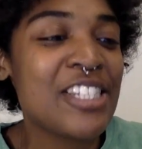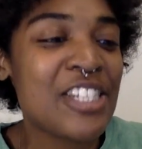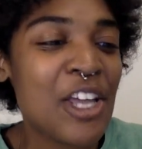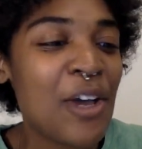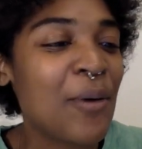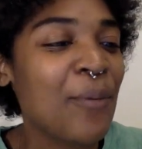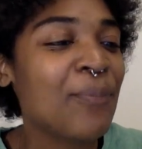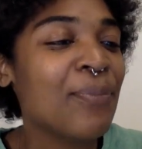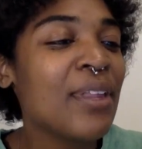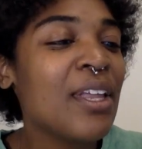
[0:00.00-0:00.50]

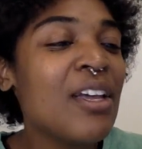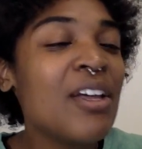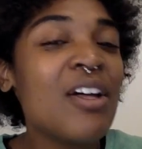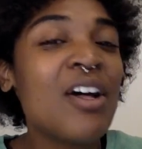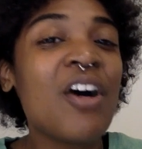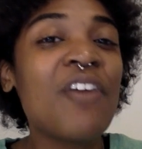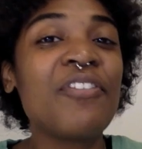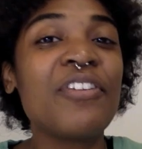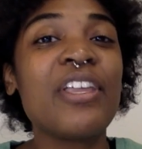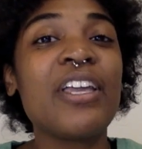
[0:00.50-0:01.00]
So
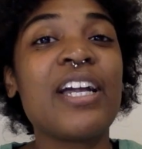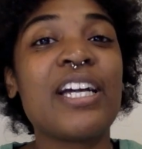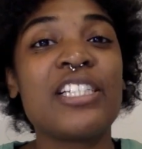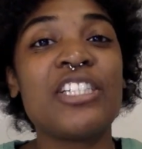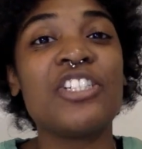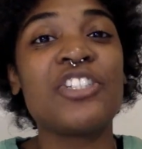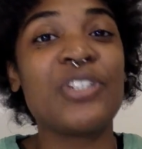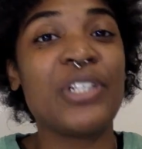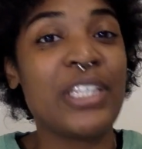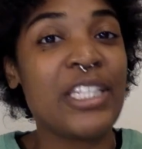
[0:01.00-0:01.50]
hopefully you guys
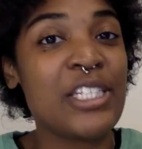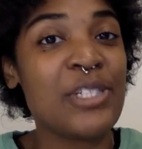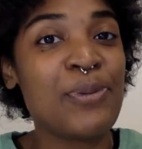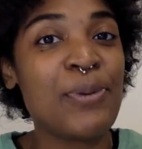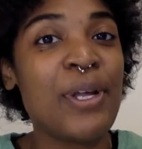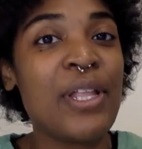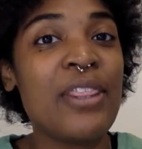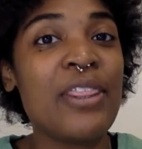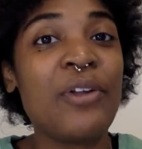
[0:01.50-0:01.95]
enjoyed this one.